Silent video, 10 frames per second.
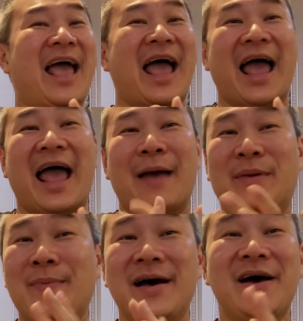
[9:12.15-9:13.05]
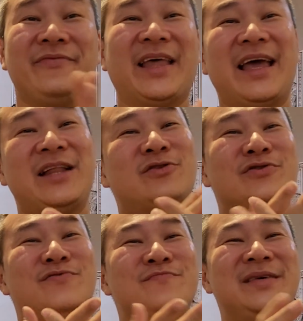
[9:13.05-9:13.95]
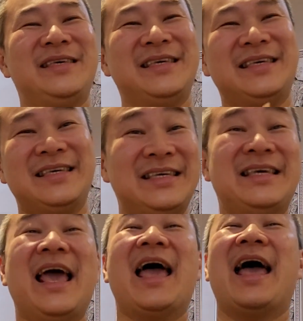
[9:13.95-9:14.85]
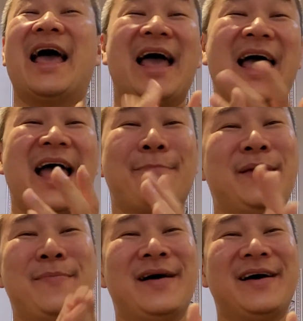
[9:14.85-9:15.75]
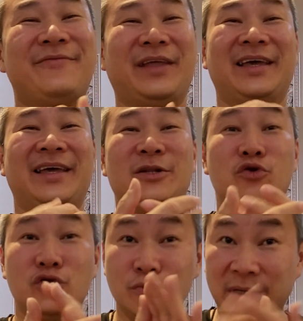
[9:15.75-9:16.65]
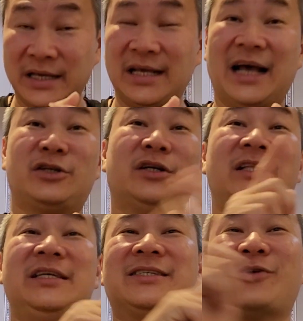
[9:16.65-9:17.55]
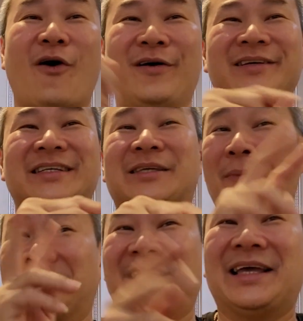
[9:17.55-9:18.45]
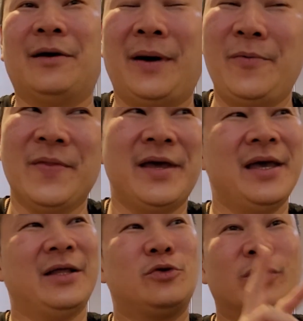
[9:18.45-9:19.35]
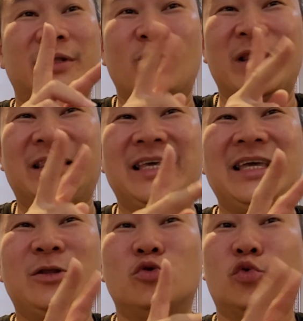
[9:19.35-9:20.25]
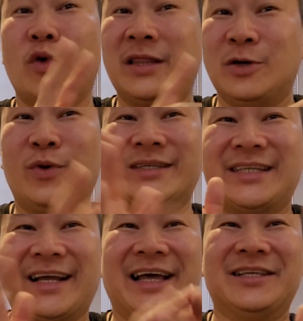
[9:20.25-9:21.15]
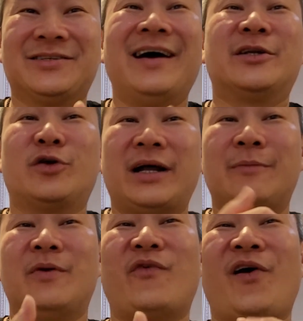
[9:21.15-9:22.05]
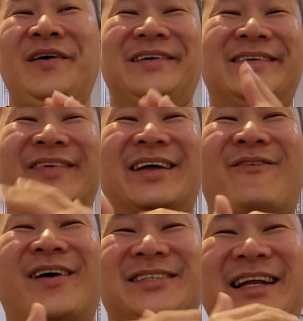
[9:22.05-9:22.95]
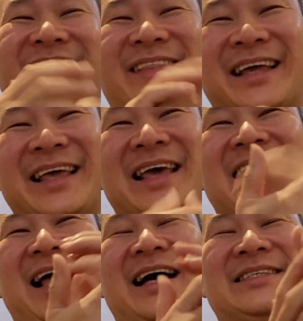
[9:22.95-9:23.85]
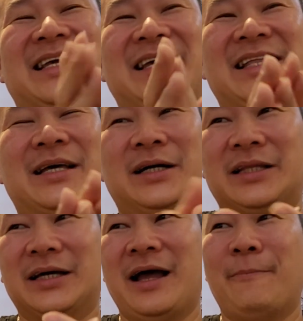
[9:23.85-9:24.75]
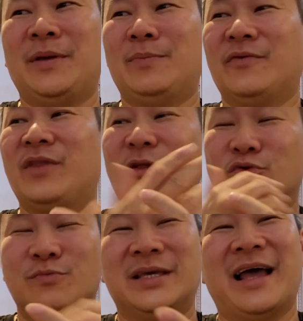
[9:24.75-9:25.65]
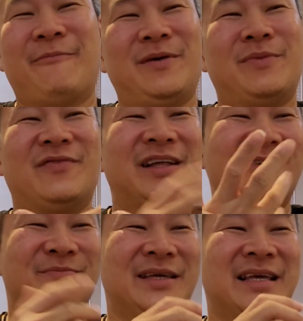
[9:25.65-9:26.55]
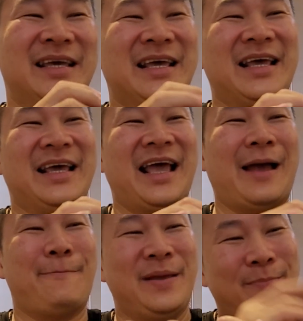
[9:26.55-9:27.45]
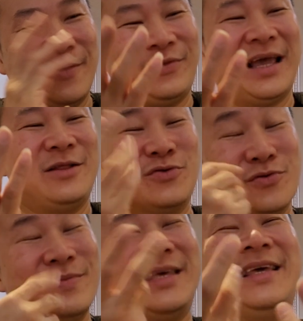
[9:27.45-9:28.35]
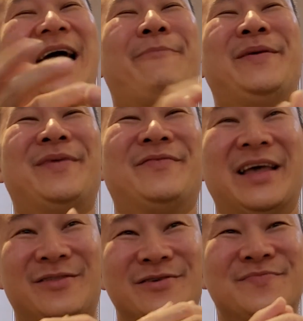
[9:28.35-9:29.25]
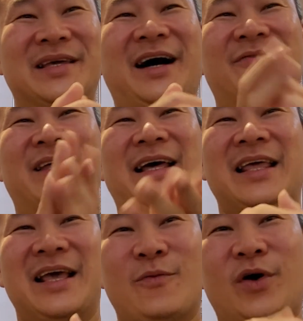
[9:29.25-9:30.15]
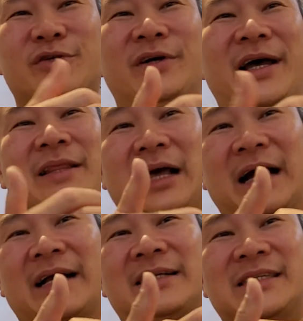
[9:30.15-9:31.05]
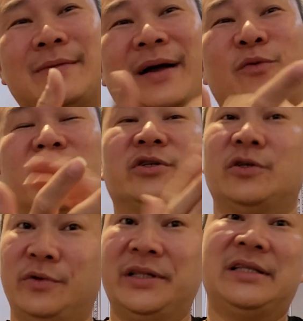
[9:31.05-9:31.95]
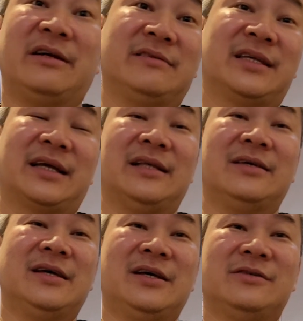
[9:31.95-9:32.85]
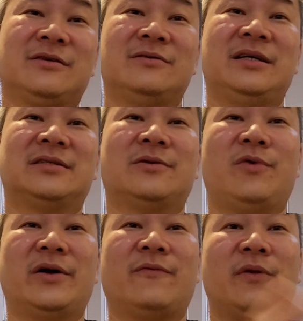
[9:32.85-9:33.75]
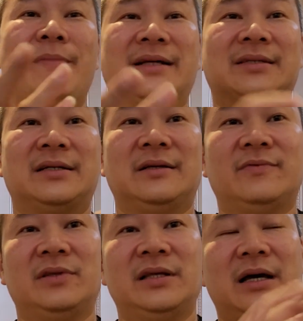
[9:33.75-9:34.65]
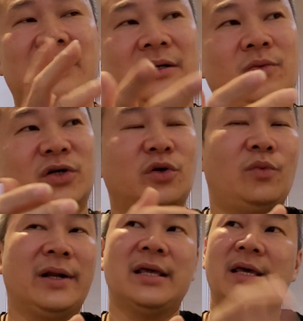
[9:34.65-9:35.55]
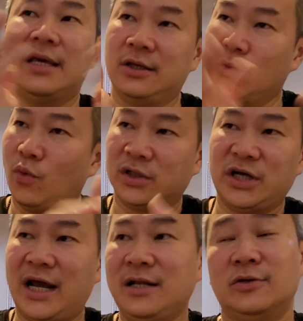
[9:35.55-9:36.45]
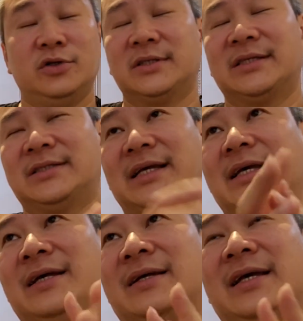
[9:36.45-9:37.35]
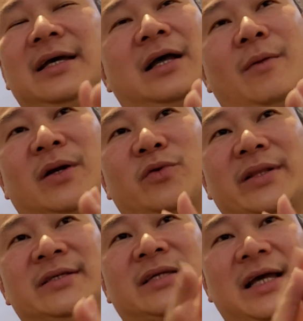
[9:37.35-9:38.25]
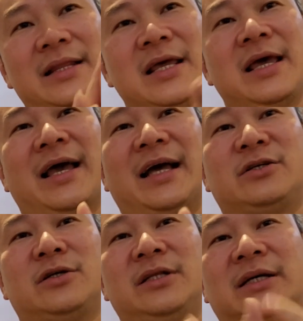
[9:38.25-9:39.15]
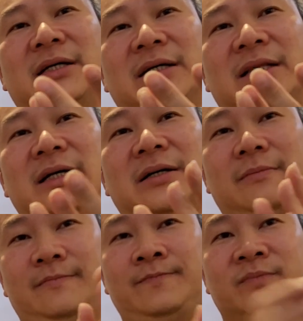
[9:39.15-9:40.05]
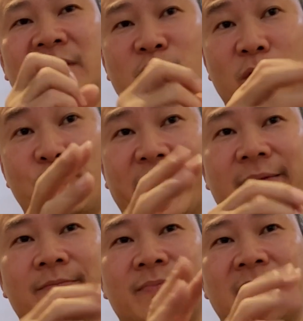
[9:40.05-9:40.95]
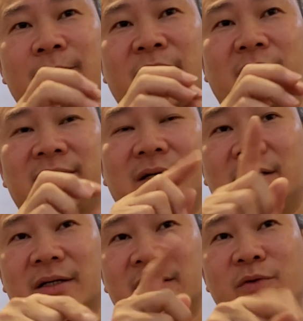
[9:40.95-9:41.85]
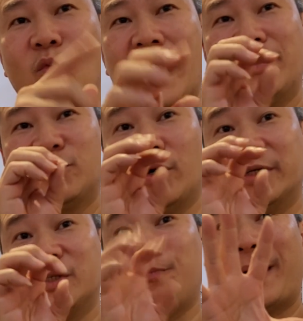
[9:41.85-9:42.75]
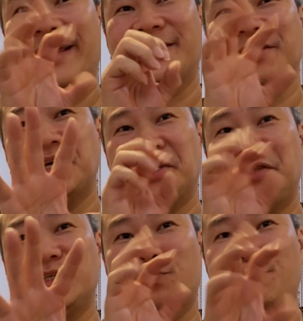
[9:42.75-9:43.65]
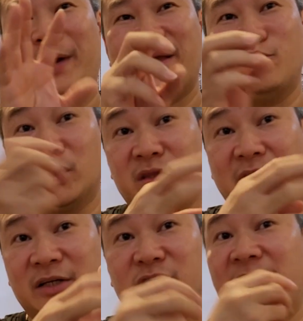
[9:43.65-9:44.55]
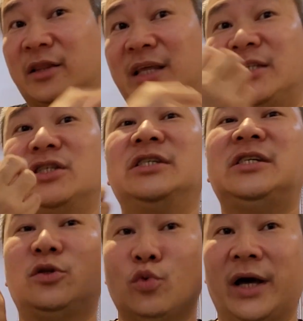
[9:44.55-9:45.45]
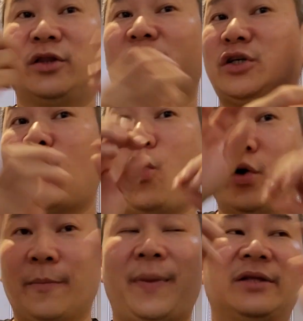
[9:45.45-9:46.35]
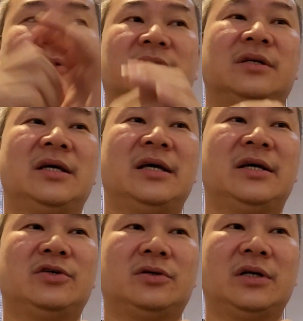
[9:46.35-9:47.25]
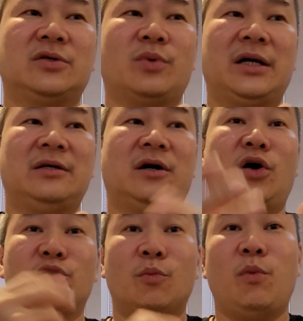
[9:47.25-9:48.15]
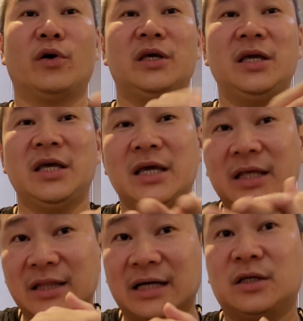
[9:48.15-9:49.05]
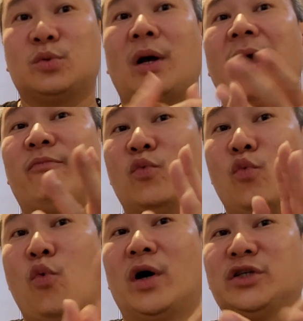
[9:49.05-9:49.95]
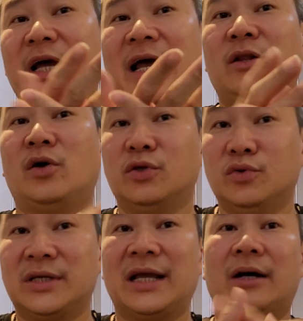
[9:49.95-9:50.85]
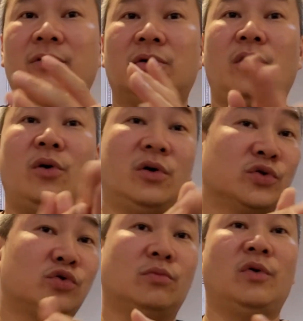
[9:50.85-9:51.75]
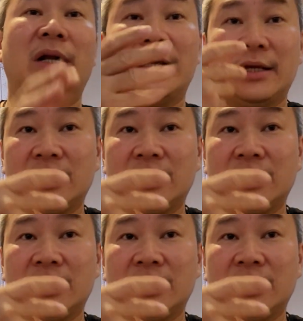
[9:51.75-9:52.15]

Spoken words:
Happy birthday to me, happy birthday to me. Actually, this song is taking about 20 to 21 seconds. So I tried it before with the watch and everything. I'm singing the happy birthday to me, happy birthday to me, happy birthday to me, happy birthday to me. After that, wash your hand. I see my watch really 10 seconds. So this is one of the best. If you didn't wash or what, you wash hand, you just singing about 20 seconds. Actually, it will break. Because the virus got the spike. This spike will attach easy to attach all the parts. So that's why you're on the body. Then that's why you have to wash hand or using alcohol or soap.